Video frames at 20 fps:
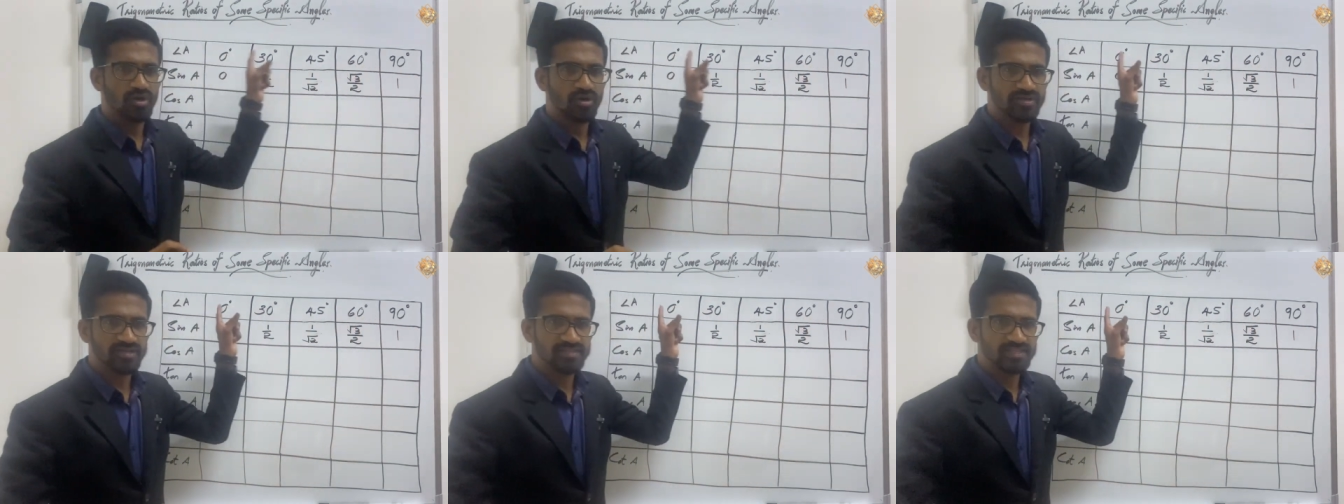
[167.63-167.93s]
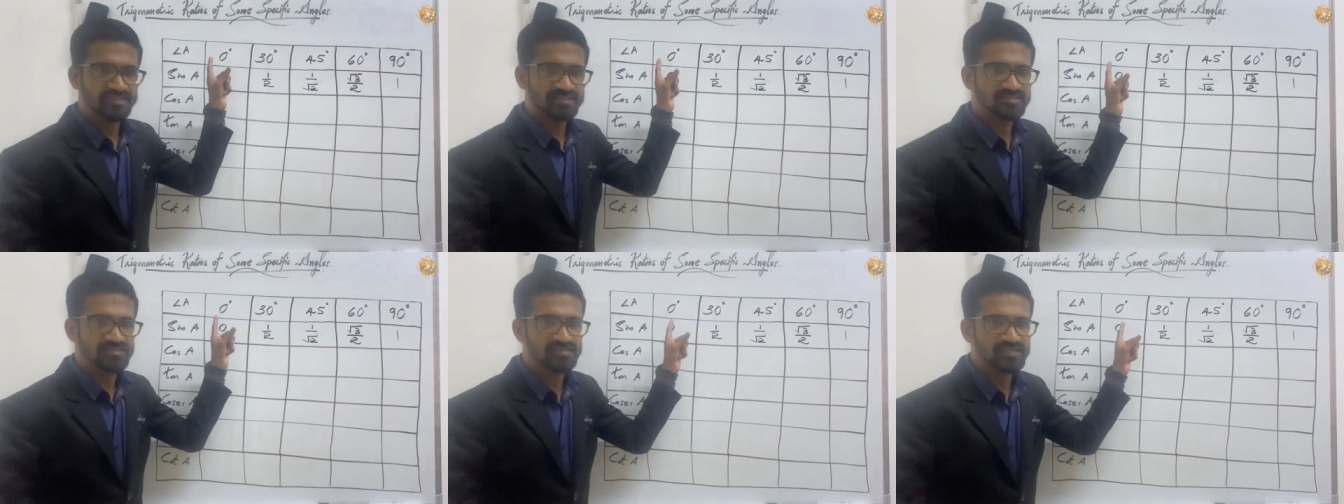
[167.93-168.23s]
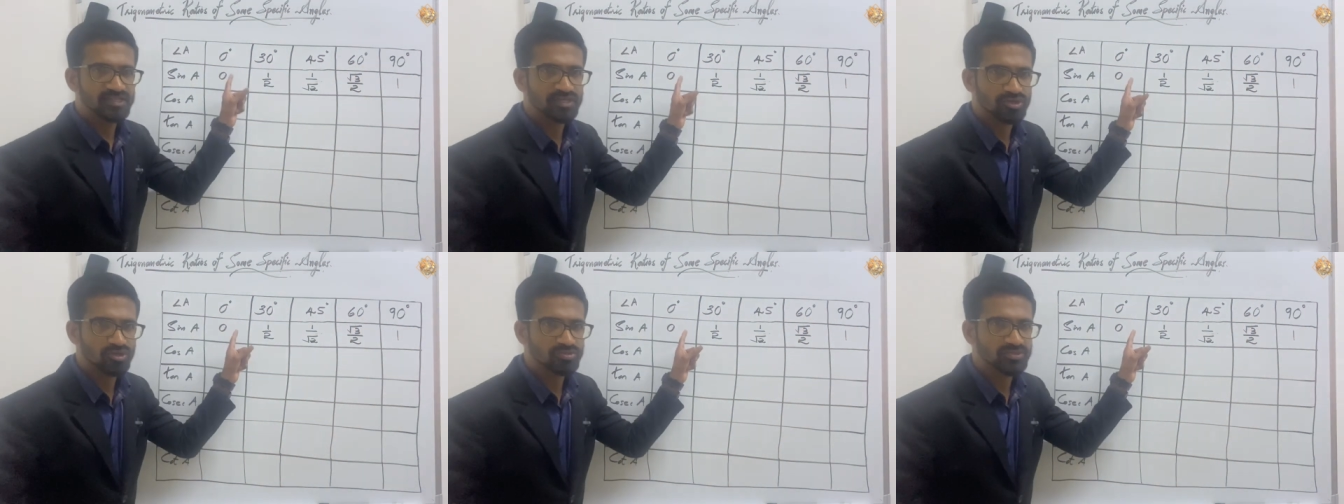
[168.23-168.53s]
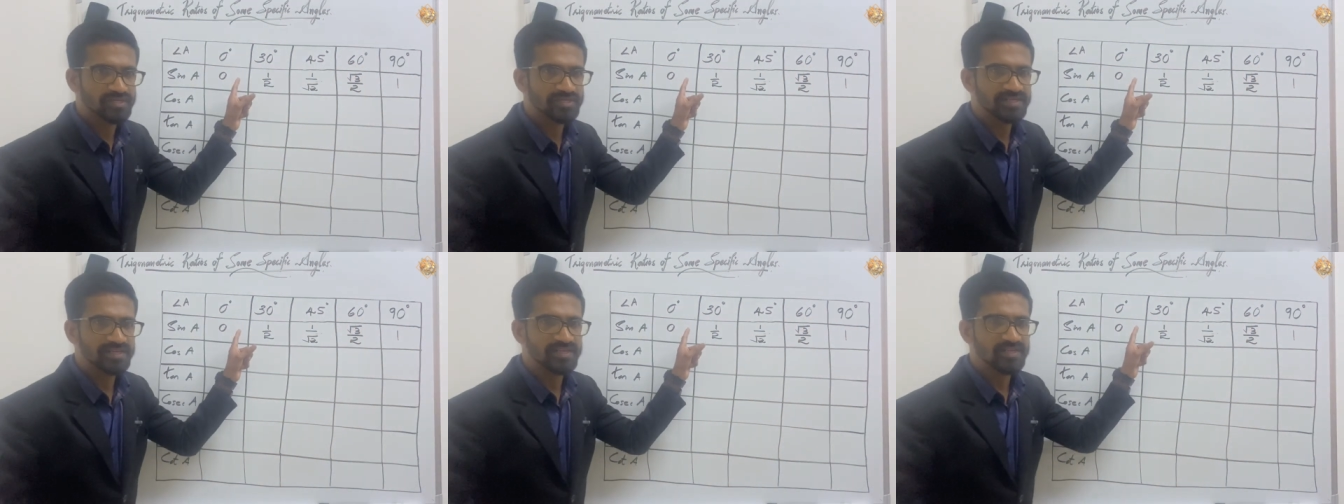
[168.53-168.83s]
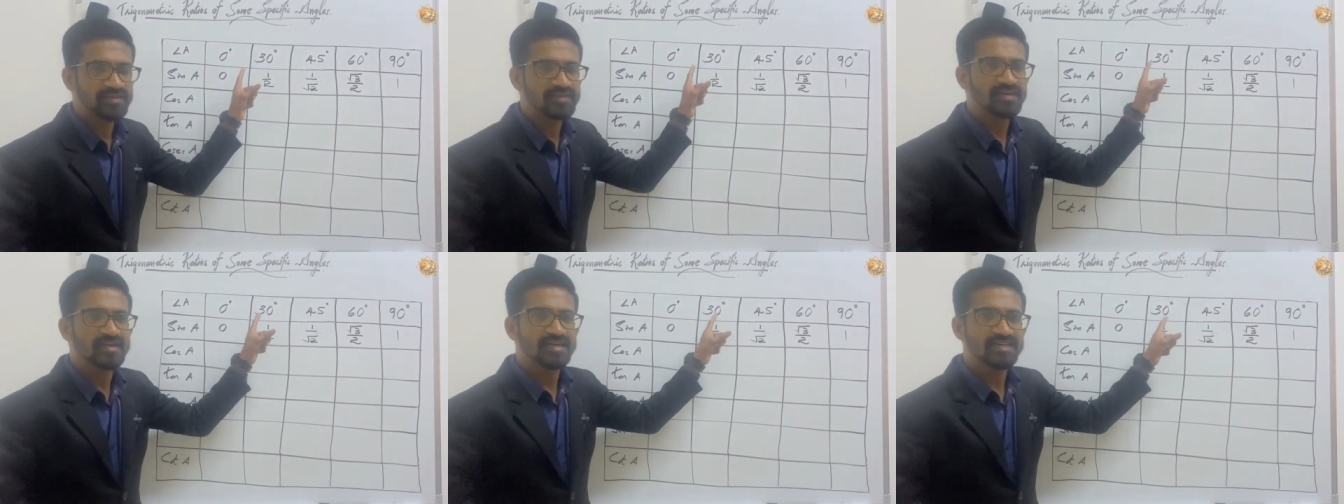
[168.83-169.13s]
Okay, that is 0
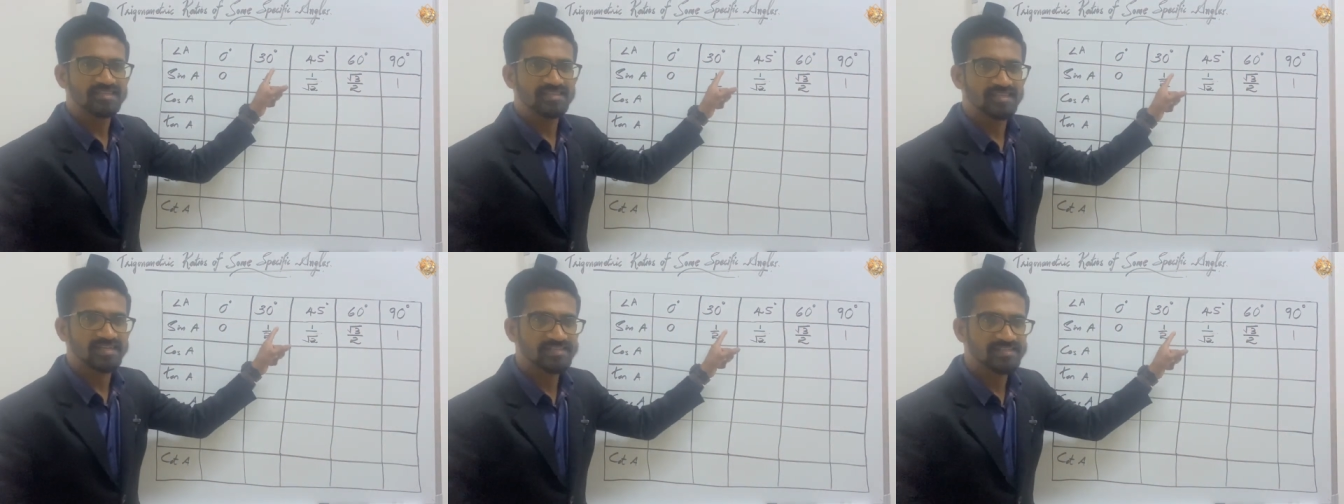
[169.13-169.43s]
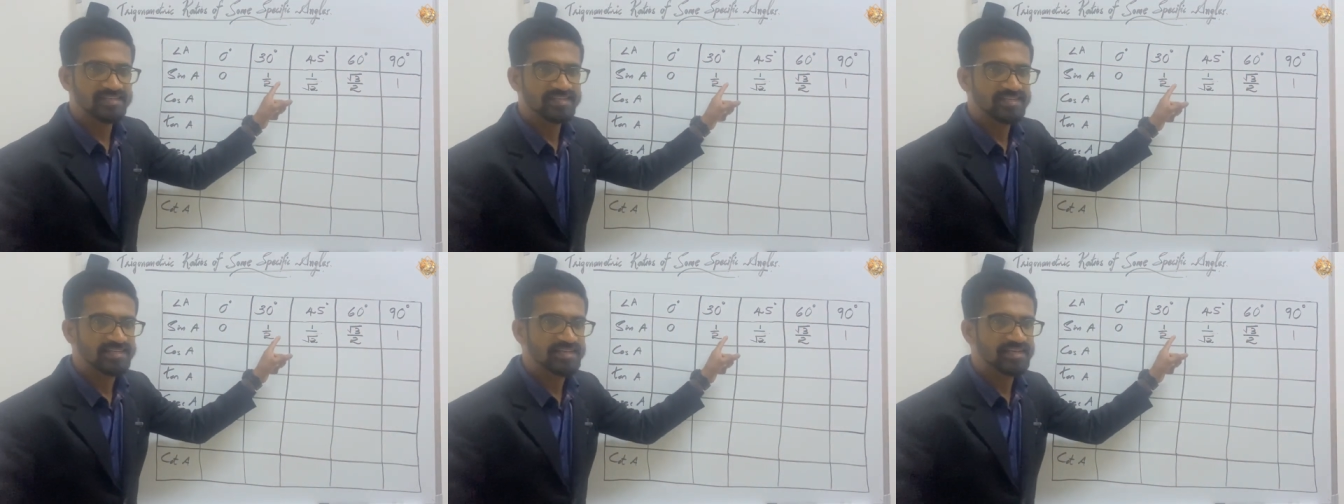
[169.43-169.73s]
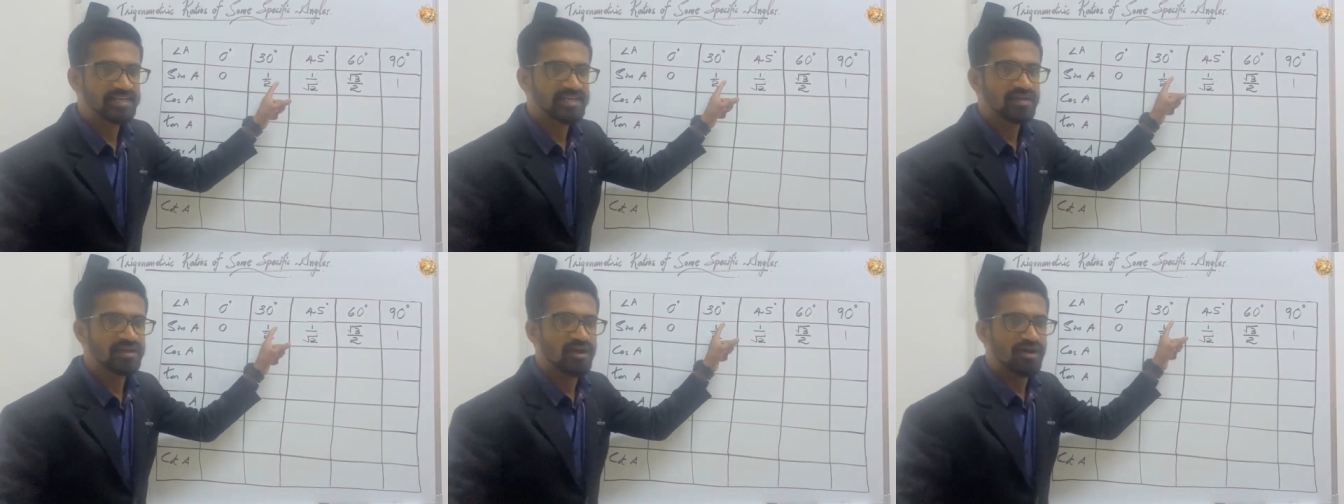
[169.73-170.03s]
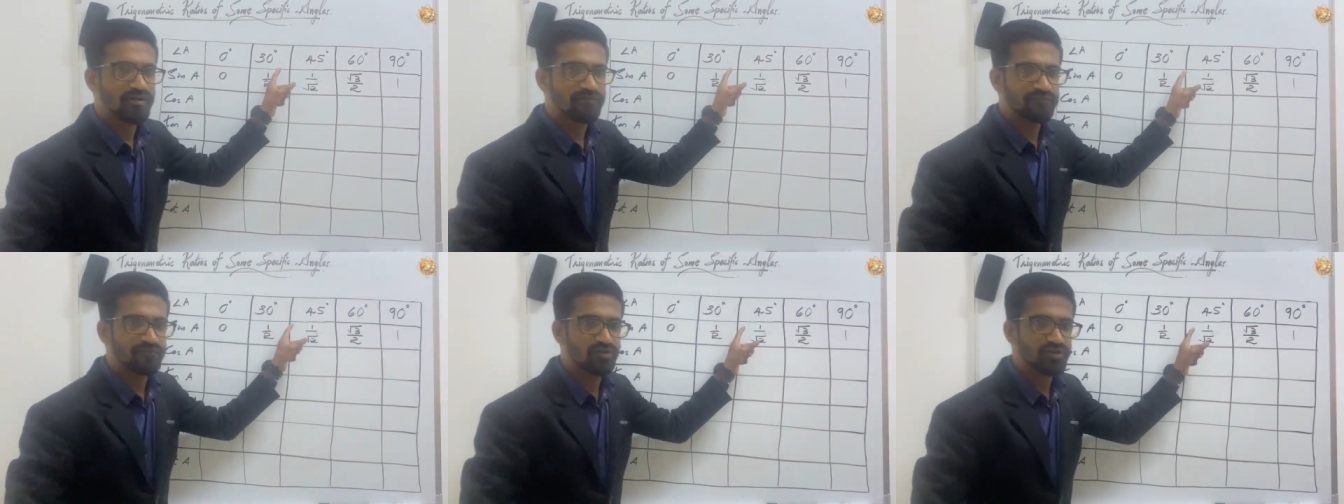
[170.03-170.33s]
degree, 30 degree,